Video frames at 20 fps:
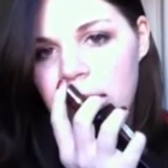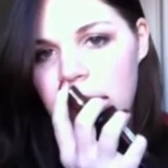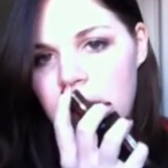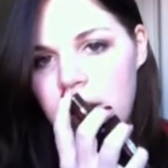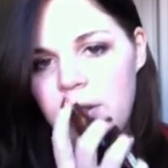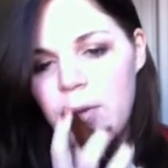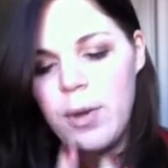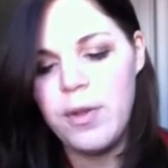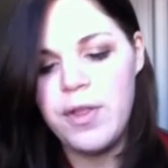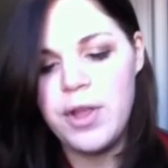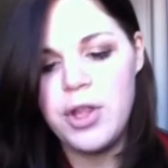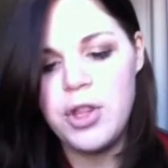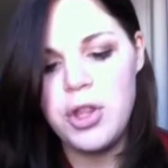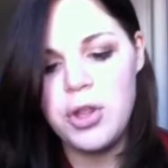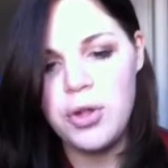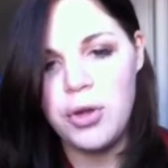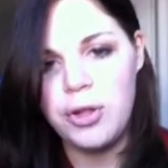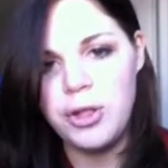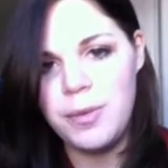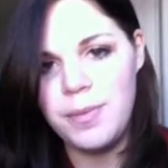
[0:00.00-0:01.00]
So I think she
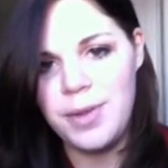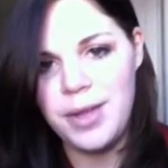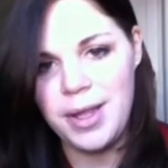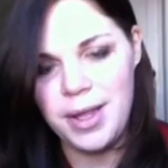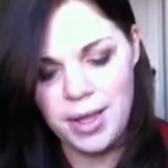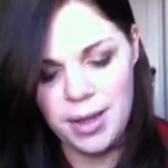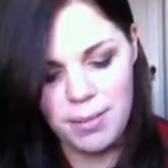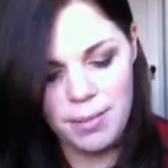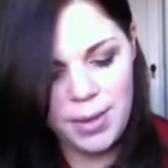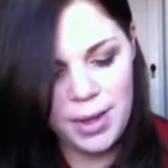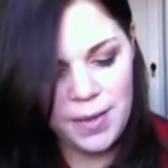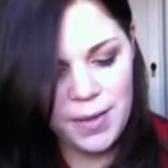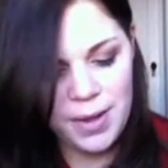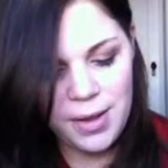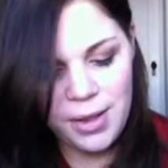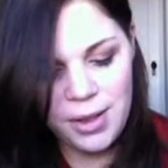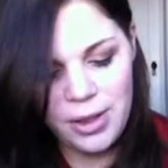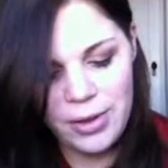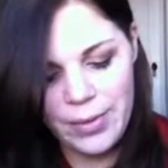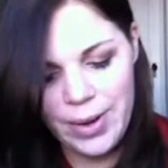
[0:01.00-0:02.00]
told him to get me
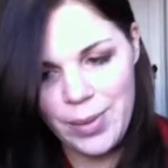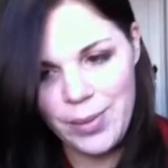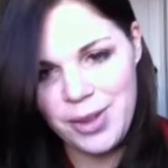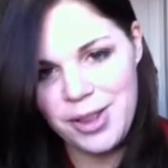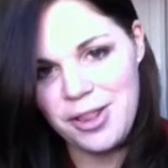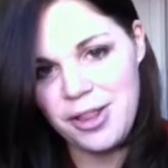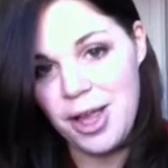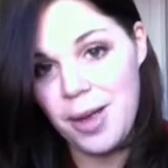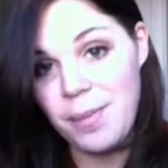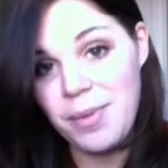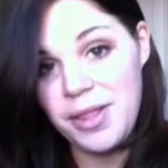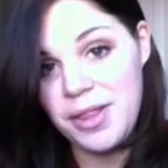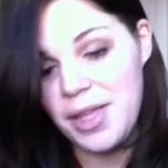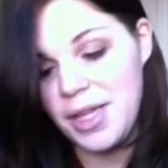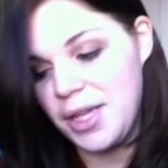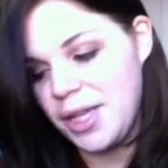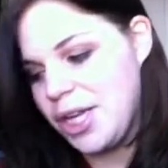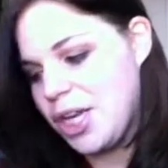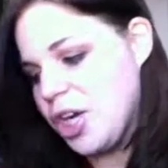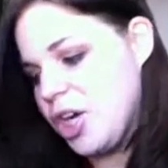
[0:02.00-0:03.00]
this so I would stop
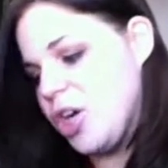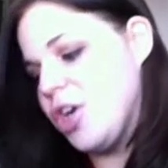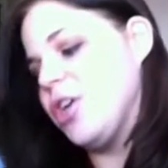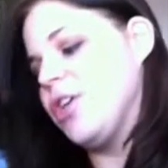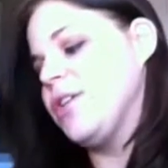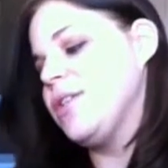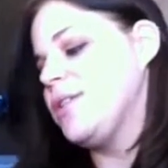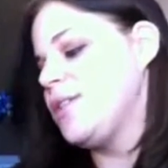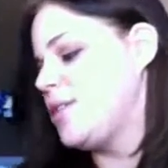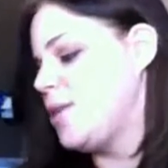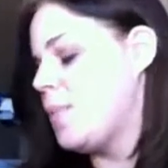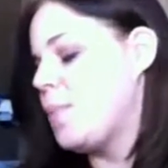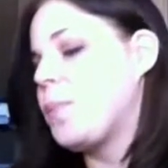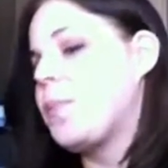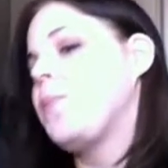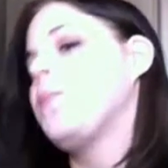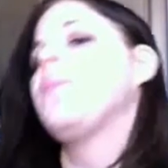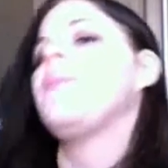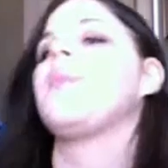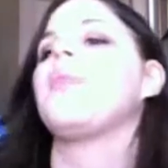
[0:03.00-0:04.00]
stealing hers.
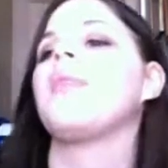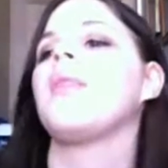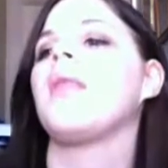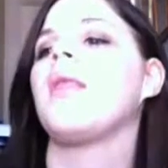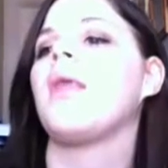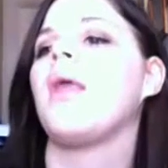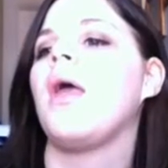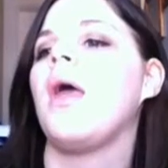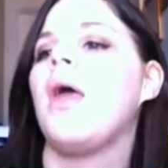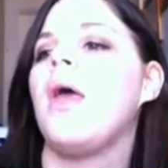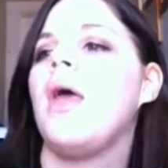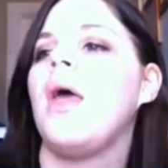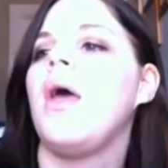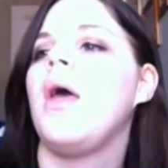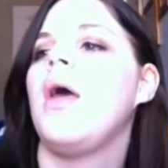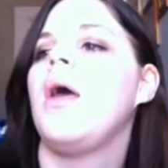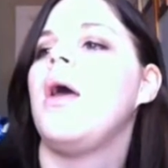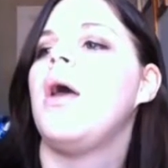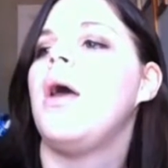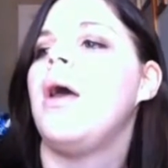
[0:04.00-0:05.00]

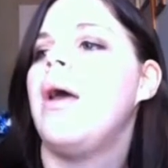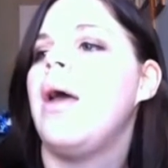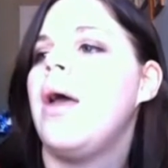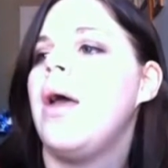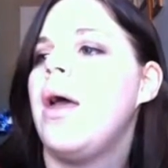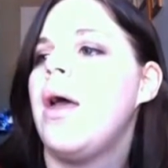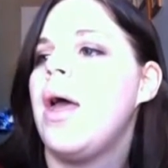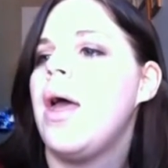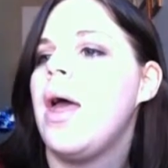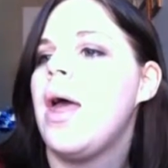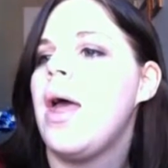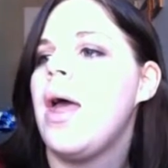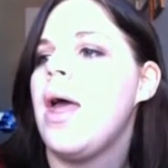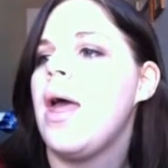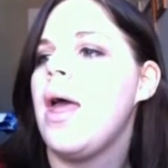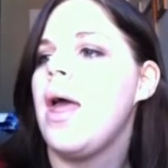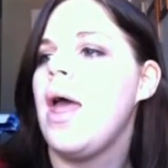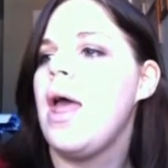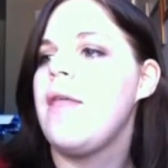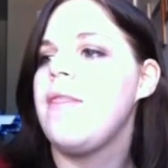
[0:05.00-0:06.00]

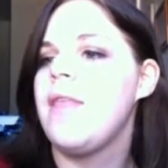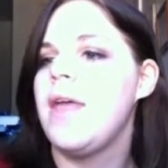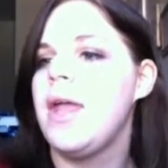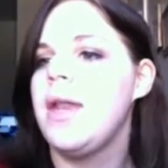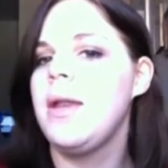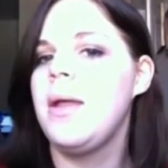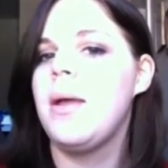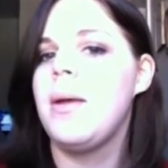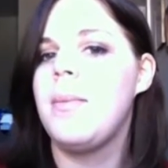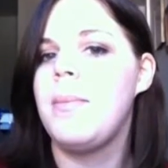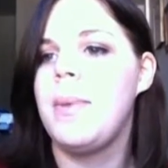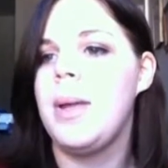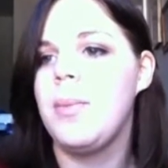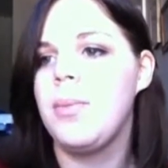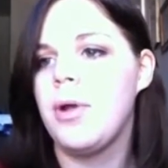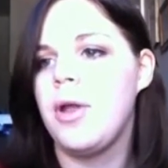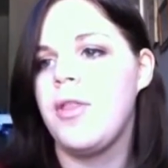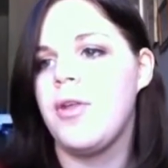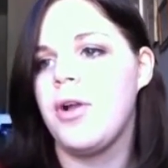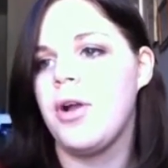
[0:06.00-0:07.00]
And then my
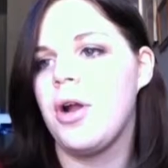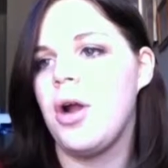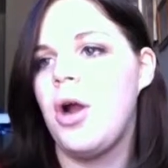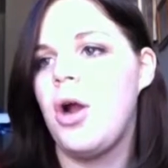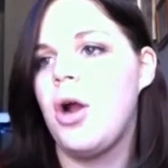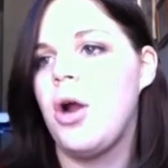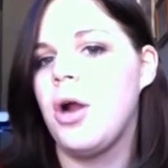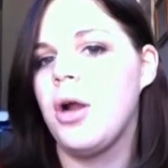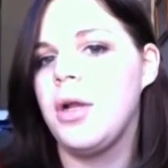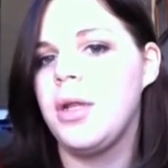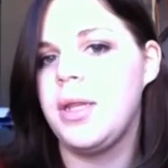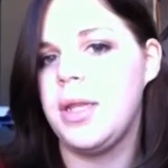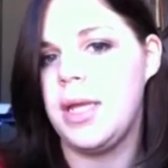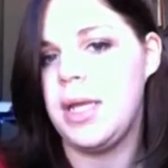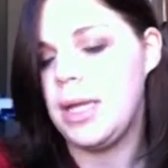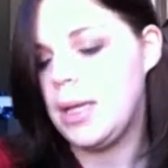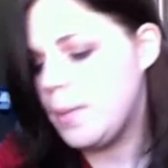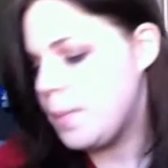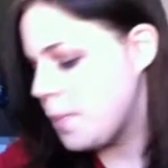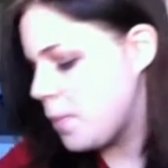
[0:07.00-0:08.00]
brother
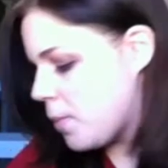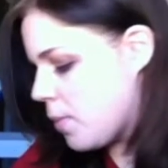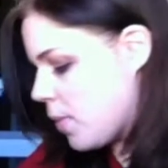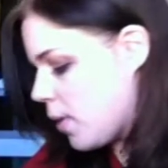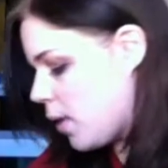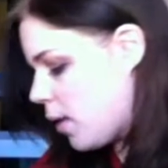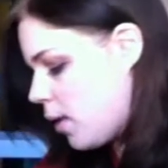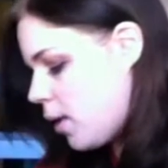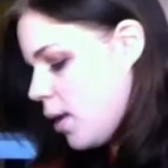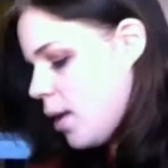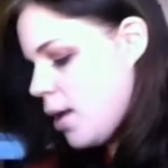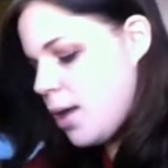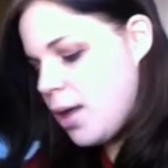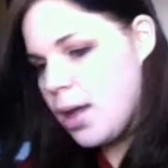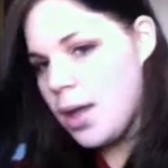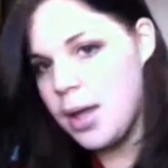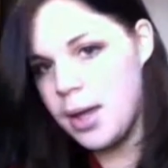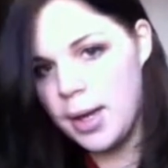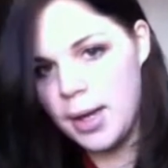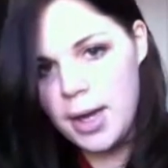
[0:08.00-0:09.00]
Harley
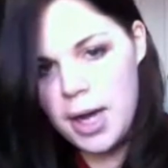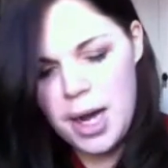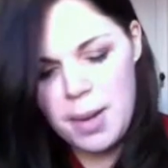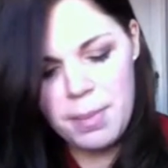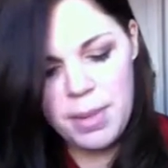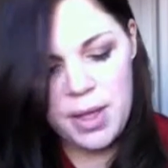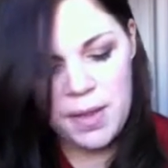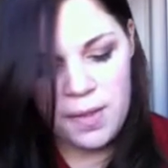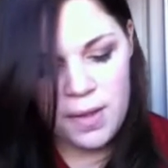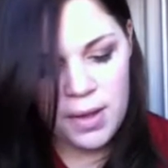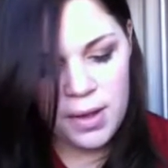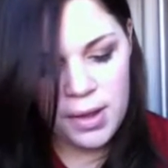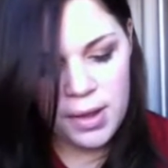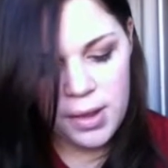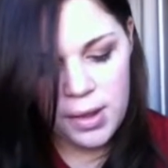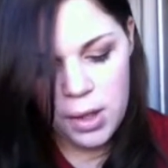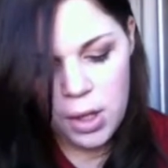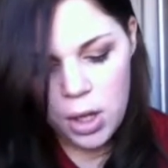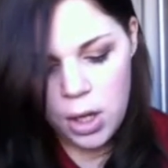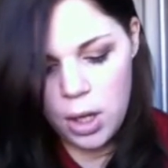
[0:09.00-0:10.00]
got me
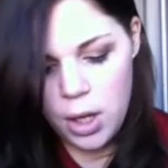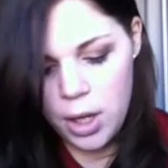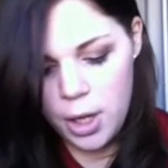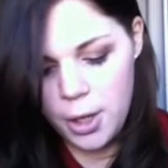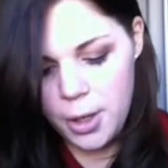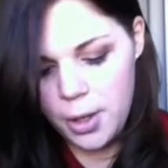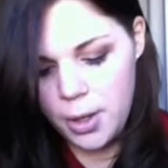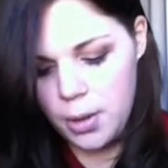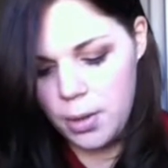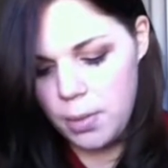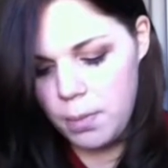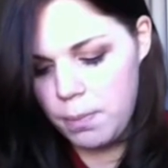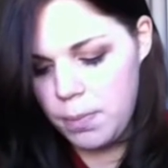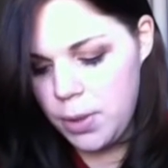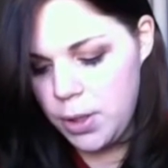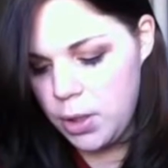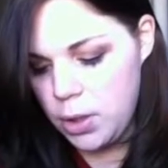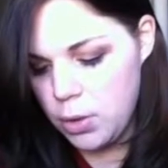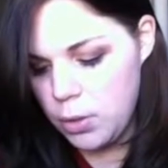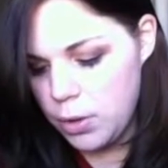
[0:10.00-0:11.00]
this
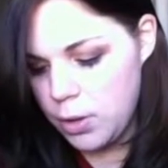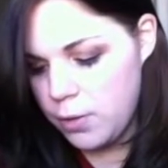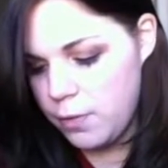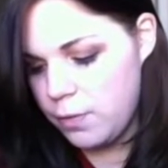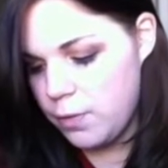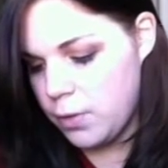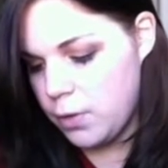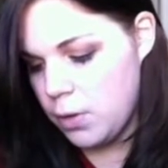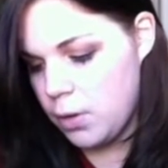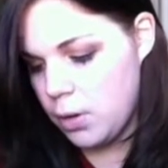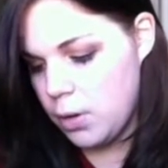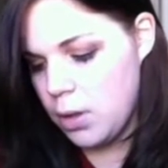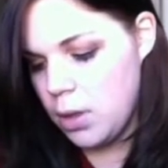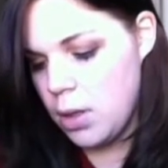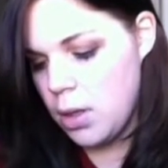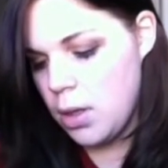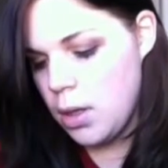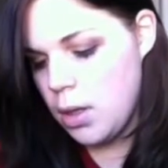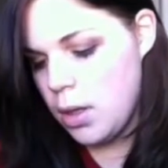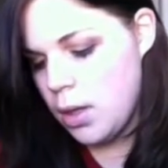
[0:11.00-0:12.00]
beautiful
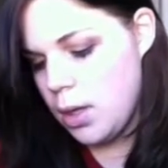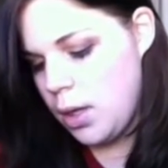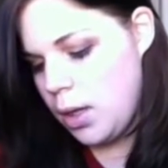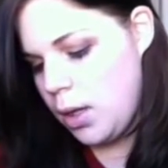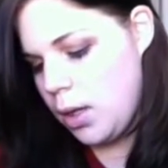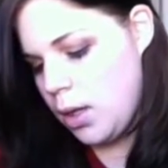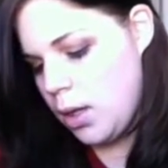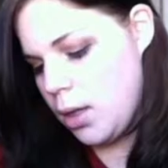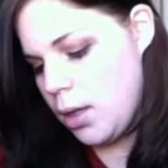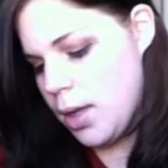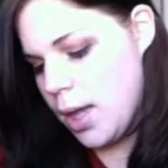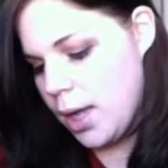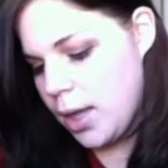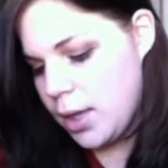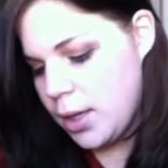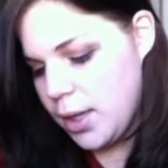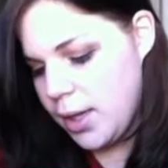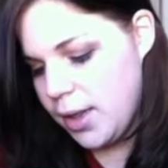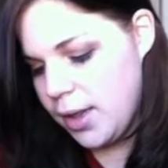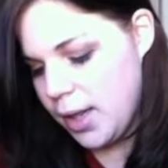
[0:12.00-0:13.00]

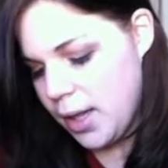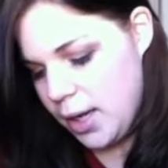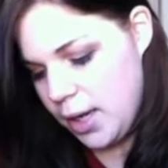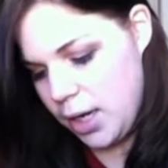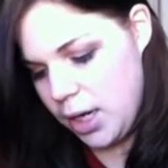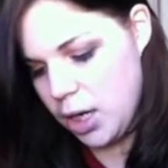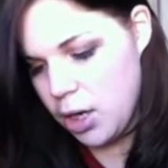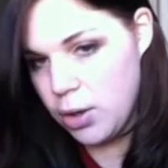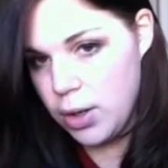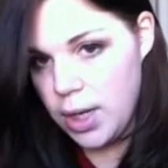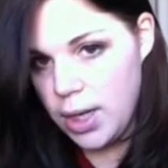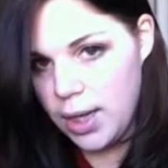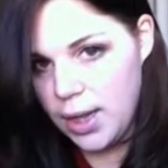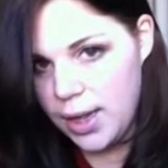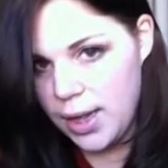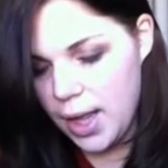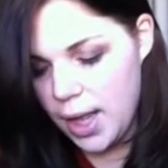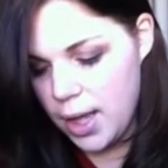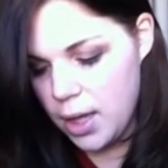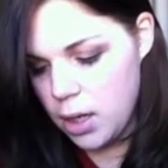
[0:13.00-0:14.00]
necklace and earring
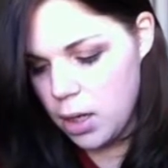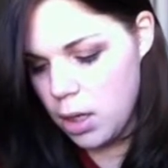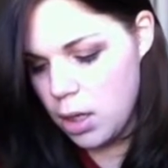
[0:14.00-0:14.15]
set.